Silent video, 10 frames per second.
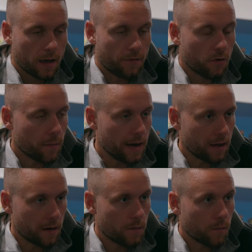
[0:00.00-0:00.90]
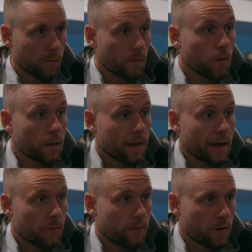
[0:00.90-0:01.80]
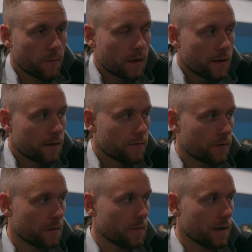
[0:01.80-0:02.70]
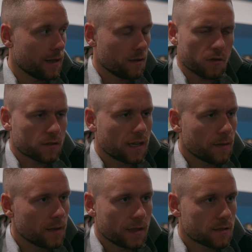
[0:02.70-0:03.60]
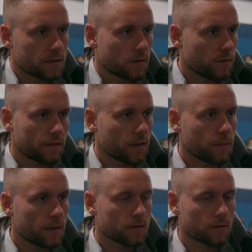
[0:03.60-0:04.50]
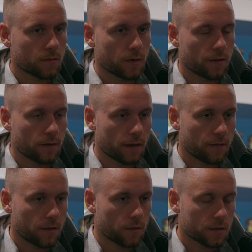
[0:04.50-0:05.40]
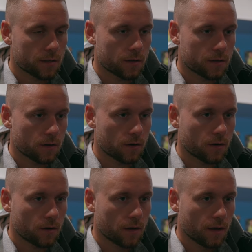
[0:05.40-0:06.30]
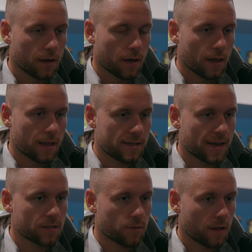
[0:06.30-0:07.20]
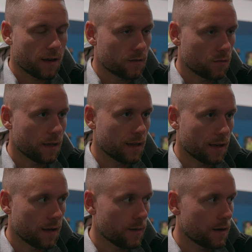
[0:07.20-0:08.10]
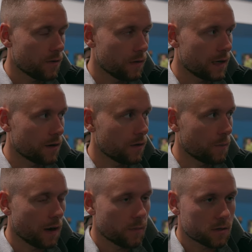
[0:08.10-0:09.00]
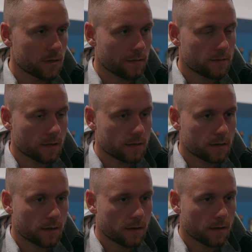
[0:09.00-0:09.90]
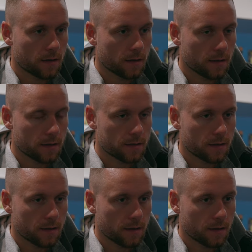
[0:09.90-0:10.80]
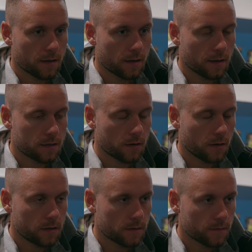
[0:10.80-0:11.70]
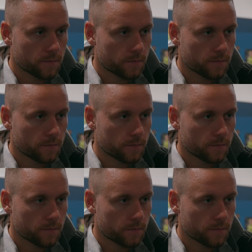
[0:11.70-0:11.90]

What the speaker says: if you're one man up from I don't know, 10 minutes or 15 minutes or whatever it was. So the chance were there to win the game, and we can only blame ourselves. That's how it is.